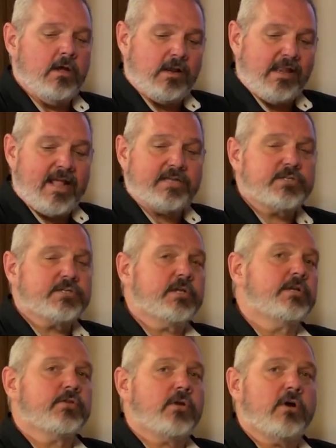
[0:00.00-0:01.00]
Lance is
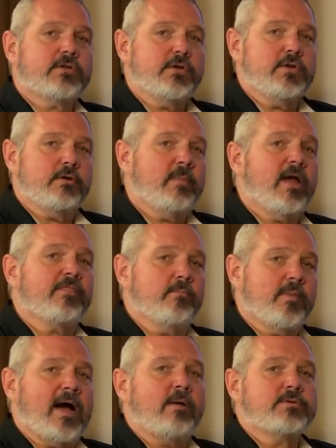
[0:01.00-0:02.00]
going to talk to you about the
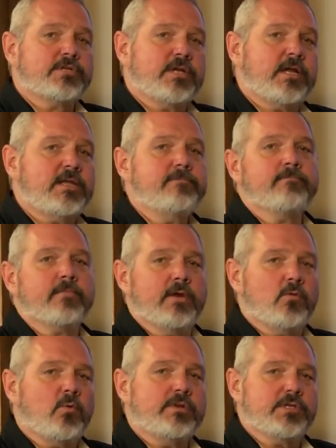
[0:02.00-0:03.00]
Bible study
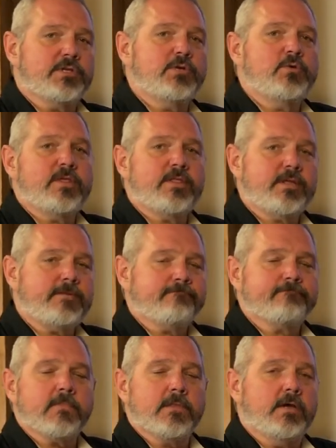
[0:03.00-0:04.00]
and what to do with it.
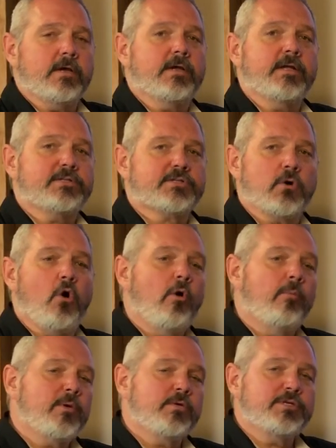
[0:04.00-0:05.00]
Uh, and so
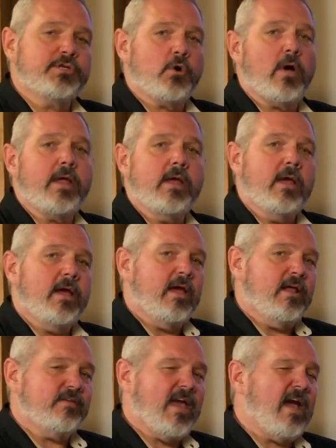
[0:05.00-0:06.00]
hope you enjoy.
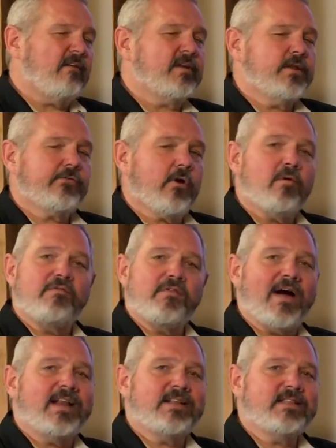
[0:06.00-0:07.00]
If you have any trouble
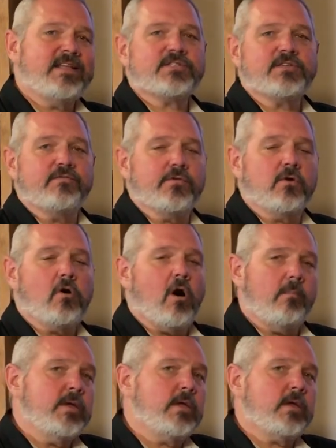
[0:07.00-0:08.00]
finding this, if you'll
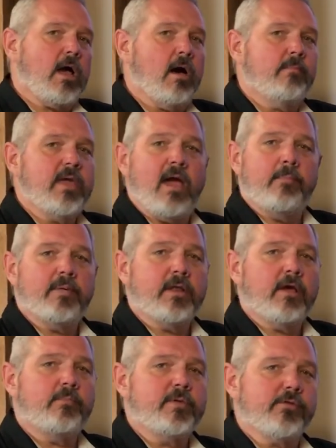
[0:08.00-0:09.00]
call me, I'll be happy to
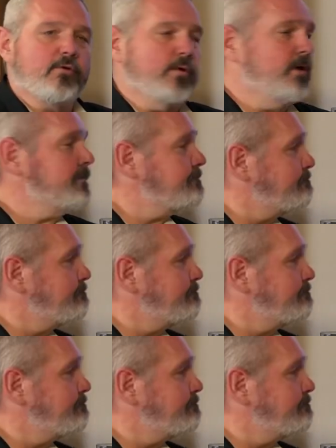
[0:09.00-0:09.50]
help you through it.